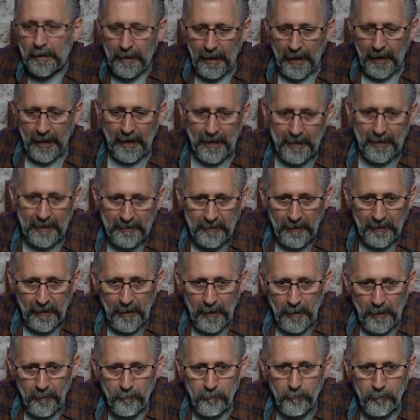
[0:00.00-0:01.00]
And
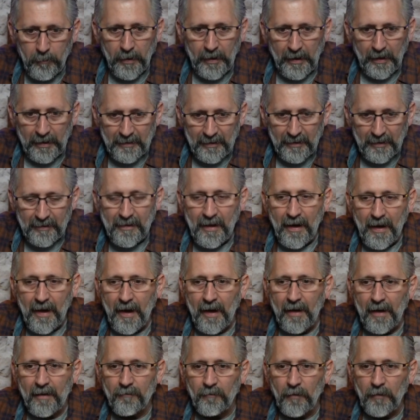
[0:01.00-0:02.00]
but I did
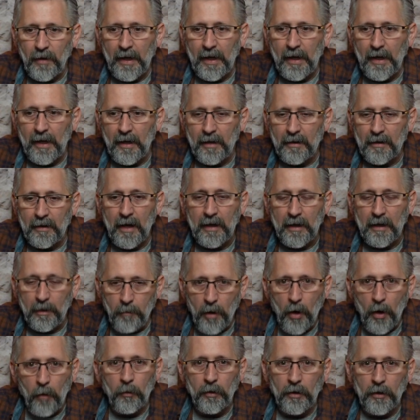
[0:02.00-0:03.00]
that, and that came
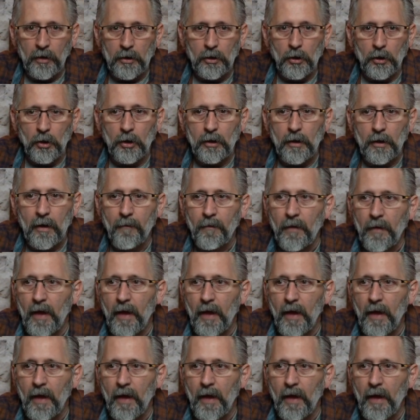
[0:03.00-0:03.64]
out really good.